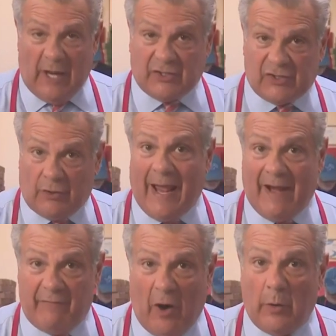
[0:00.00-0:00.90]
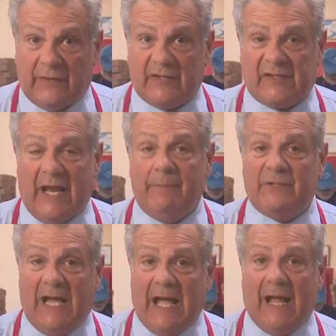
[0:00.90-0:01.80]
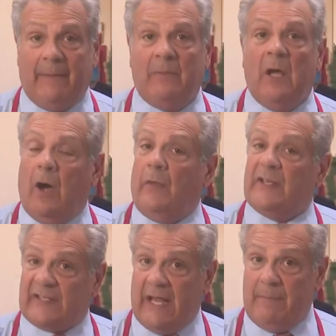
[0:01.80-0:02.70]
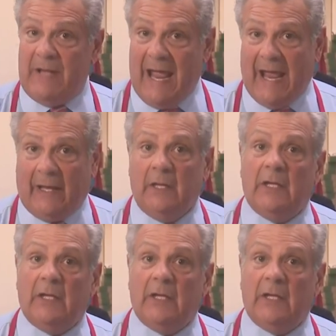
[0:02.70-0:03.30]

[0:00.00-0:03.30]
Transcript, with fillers: register and vote at the same time on the same day.